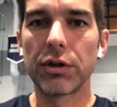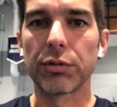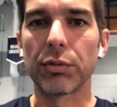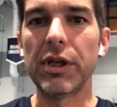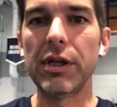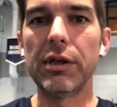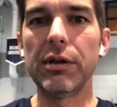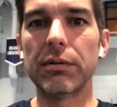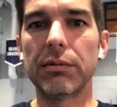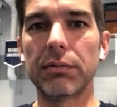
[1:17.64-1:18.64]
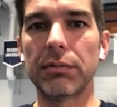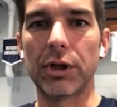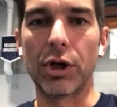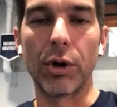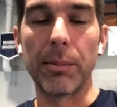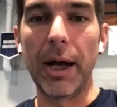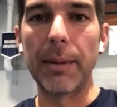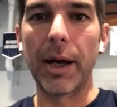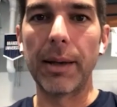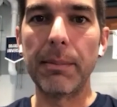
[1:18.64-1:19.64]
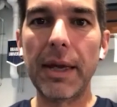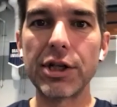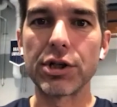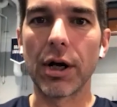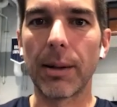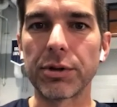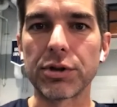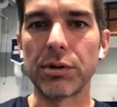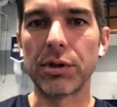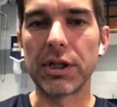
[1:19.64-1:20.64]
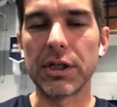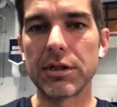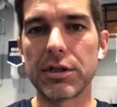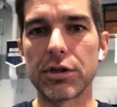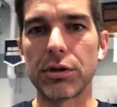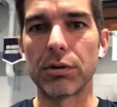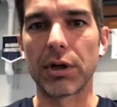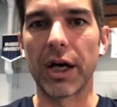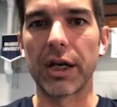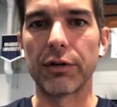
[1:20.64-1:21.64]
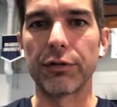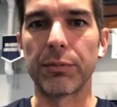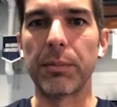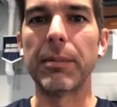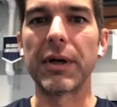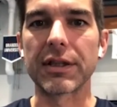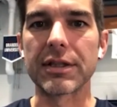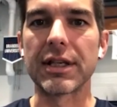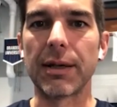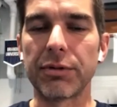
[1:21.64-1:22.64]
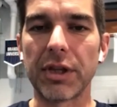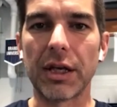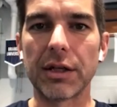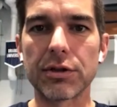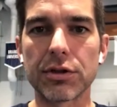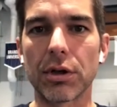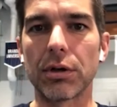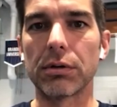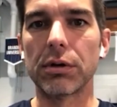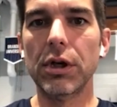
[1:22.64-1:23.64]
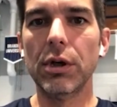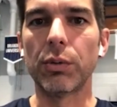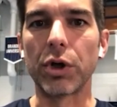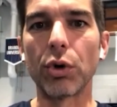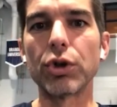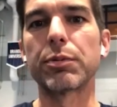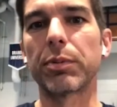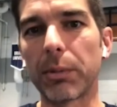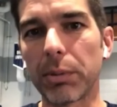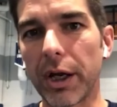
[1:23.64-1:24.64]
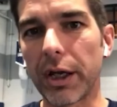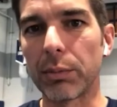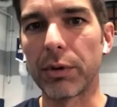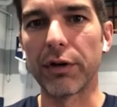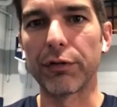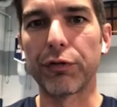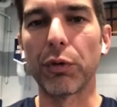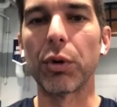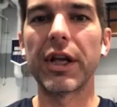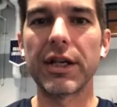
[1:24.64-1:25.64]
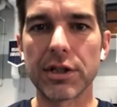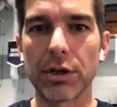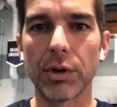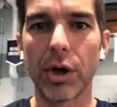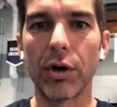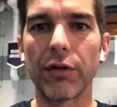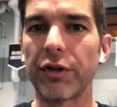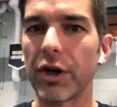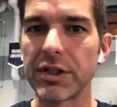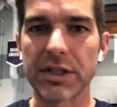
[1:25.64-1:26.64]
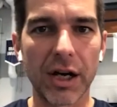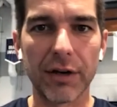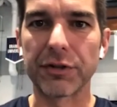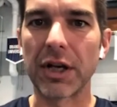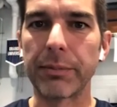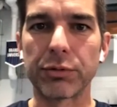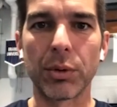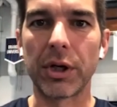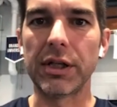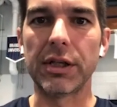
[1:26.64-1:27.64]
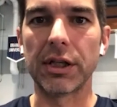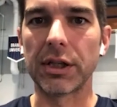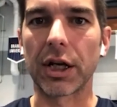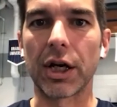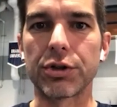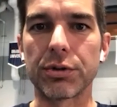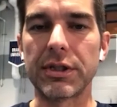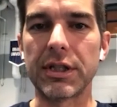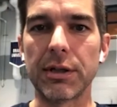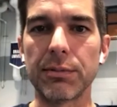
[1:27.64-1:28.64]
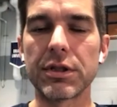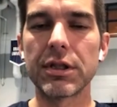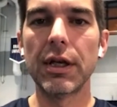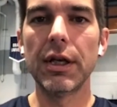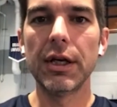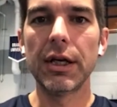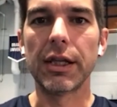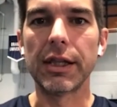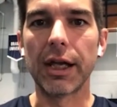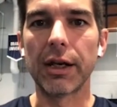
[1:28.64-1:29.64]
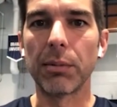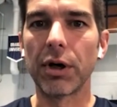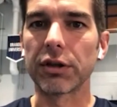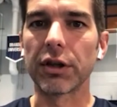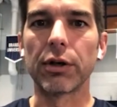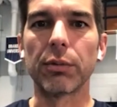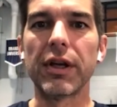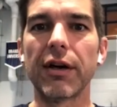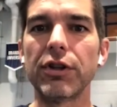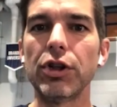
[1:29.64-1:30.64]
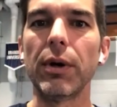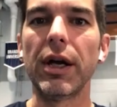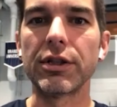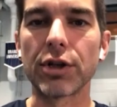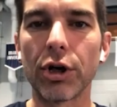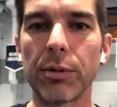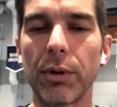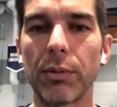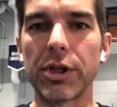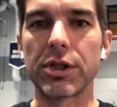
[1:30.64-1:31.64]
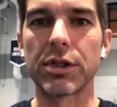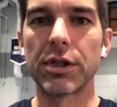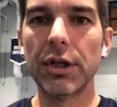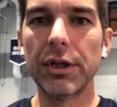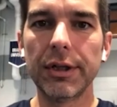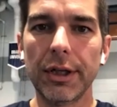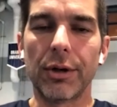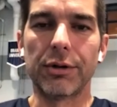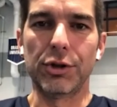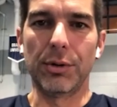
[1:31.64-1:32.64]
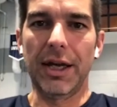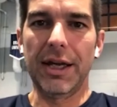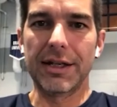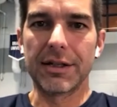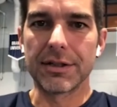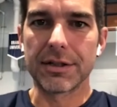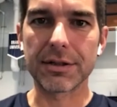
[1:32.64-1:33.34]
three, you know, in my mind, major opportunities to kind of mimic the same thing. So we go to spring break and we have 4 days in a row of very tough top 20 in the country teams. And then a month later, we have the UAA tournament, which, you know, the UAA is